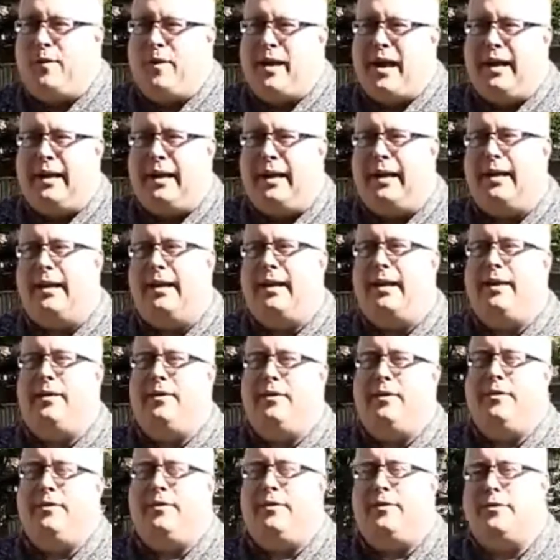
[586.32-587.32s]
Well,
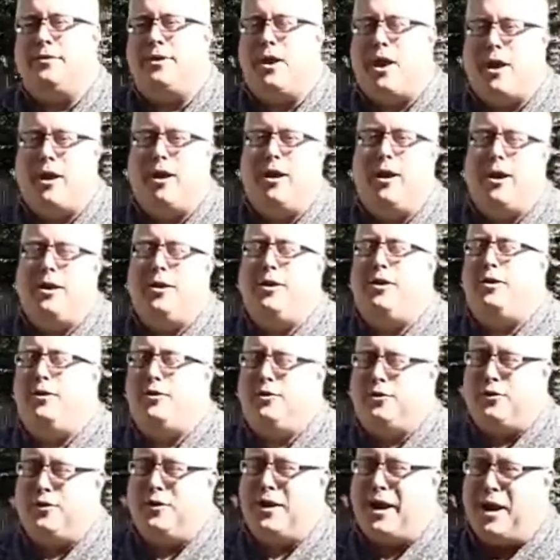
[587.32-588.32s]
there's not a lot you
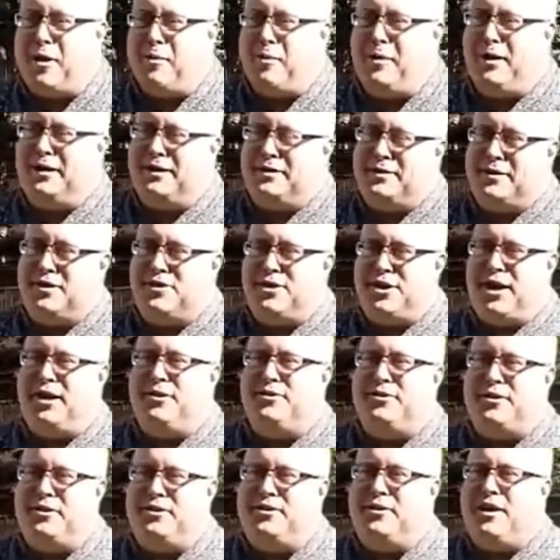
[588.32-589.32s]
can do now, because the
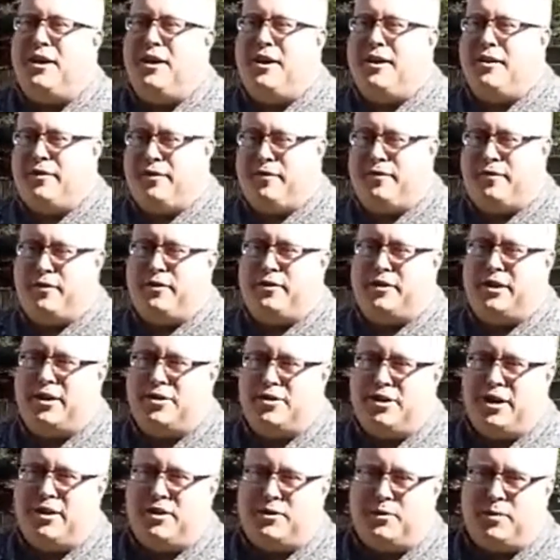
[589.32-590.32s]
first
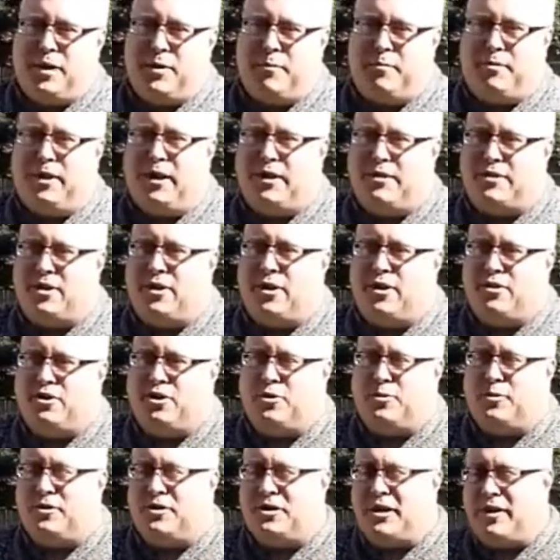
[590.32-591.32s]
set of changes went in place on
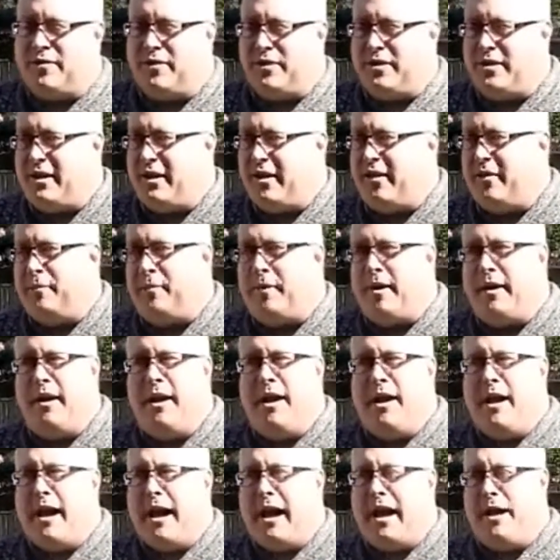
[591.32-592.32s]
October 17th.
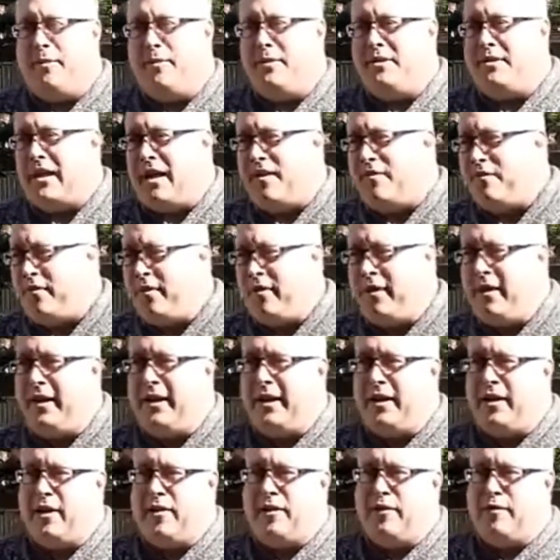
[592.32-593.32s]
But I would
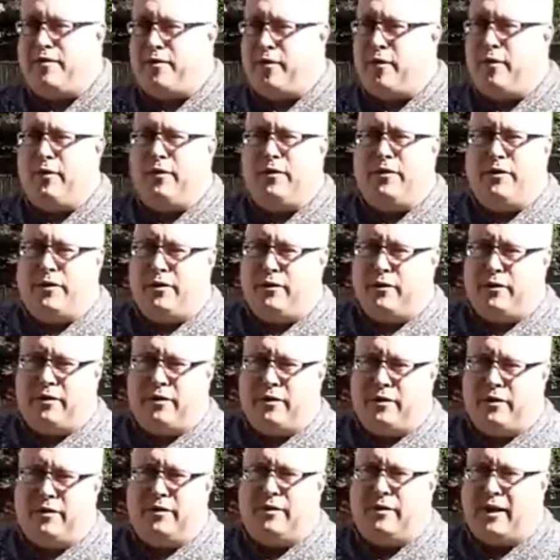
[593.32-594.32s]
definitely get on the phone to
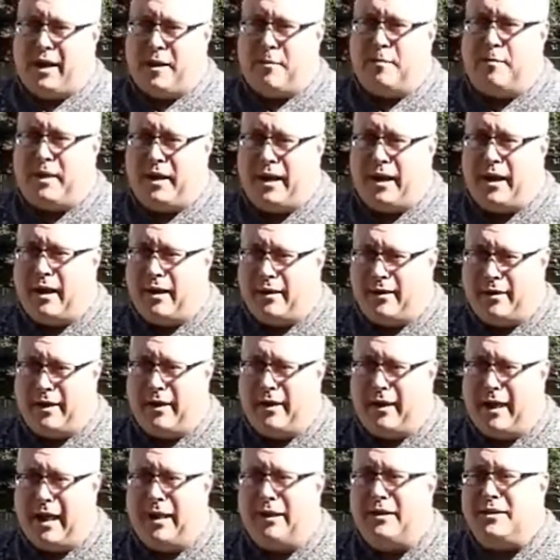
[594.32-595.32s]
MP
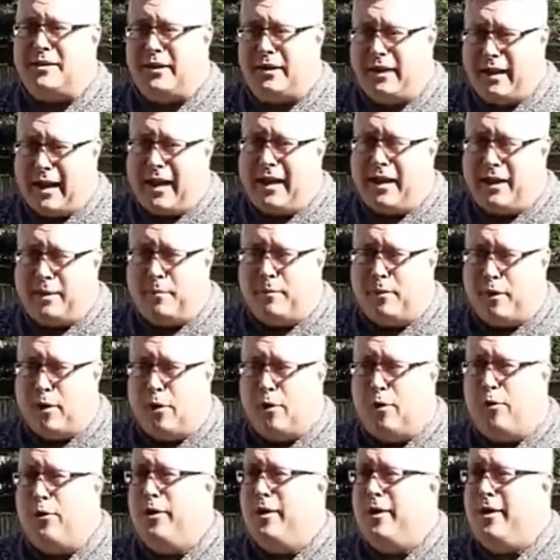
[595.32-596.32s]
Neil Ellis and let him
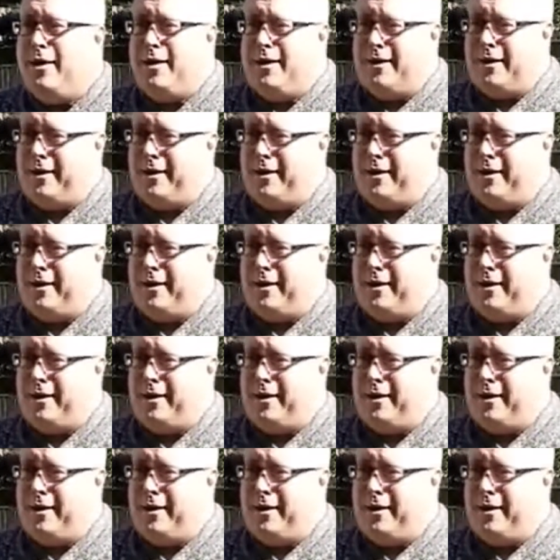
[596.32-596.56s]
know,